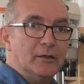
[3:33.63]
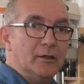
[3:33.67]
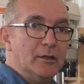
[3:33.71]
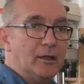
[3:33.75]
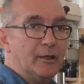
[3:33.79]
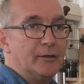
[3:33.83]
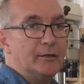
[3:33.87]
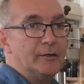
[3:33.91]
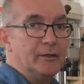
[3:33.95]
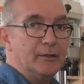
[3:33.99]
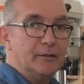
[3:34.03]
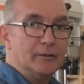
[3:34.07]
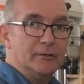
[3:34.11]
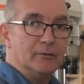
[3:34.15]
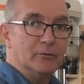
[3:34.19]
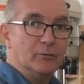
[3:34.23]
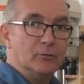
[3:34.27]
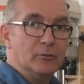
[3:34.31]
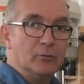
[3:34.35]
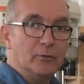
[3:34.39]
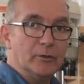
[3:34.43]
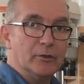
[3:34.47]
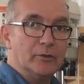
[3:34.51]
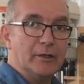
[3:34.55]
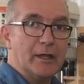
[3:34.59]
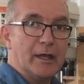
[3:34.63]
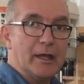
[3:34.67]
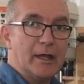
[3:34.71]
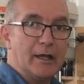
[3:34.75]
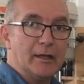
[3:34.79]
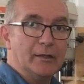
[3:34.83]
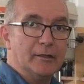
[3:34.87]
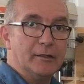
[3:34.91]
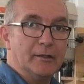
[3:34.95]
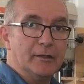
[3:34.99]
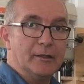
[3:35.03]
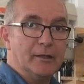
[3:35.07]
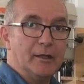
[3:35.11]
and then we're going to
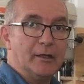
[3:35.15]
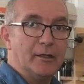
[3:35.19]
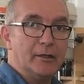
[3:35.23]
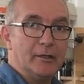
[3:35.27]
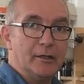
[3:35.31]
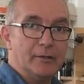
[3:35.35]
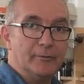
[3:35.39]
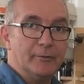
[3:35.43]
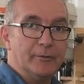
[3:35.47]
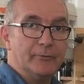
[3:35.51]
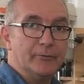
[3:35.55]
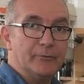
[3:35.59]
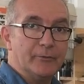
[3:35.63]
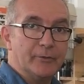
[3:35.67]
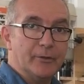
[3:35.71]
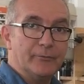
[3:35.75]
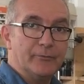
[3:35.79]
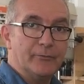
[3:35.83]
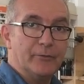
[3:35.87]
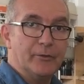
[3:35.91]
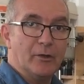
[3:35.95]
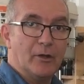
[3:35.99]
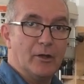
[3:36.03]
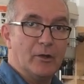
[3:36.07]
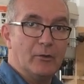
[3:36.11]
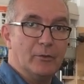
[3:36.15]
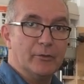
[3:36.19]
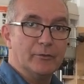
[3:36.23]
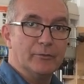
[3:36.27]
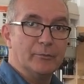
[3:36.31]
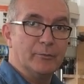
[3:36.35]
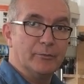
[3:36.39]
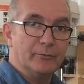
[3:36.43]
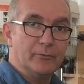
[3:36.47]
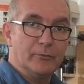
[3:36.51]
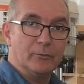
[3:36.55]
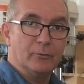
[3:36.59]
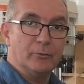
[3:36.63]
hang it and leave it for a few hours
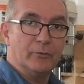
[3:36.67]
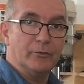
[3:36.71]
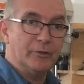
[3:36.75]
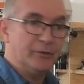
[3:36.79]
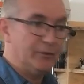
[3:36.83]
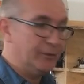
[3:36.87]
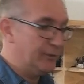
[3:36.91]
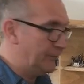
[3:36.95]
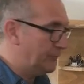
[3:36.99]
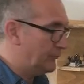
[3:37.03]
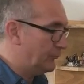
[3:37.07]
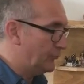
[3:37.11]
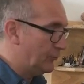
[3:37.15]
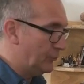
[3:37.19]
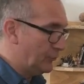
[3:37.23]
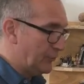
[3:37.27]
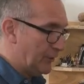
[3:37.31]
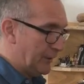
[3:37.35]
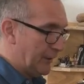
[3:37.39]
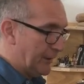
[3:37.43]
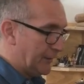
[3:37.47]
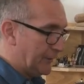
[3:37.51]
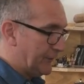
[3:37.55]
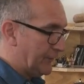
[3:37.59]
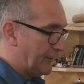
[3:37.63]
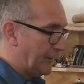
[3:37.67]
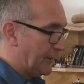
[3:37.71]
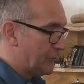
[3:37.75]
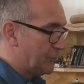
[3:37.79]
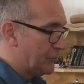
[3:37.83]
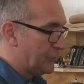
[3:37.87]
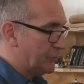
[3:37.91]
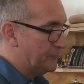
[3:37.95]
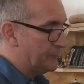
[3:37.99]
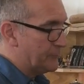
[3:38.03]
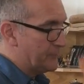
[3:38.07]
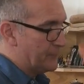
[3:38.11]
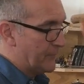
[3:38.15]
before we do the next
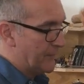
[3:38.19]
session.